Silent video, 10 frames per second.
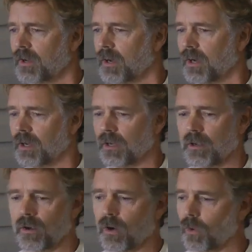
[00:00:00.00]

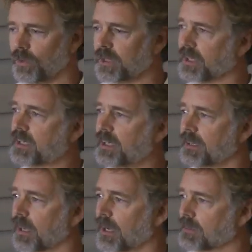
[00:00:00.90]
holding a
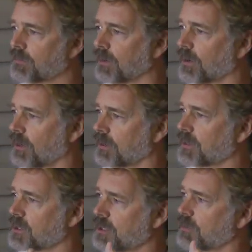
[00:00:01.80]
key light for her,
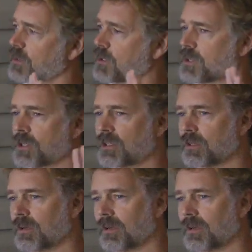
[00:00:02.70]
because she was just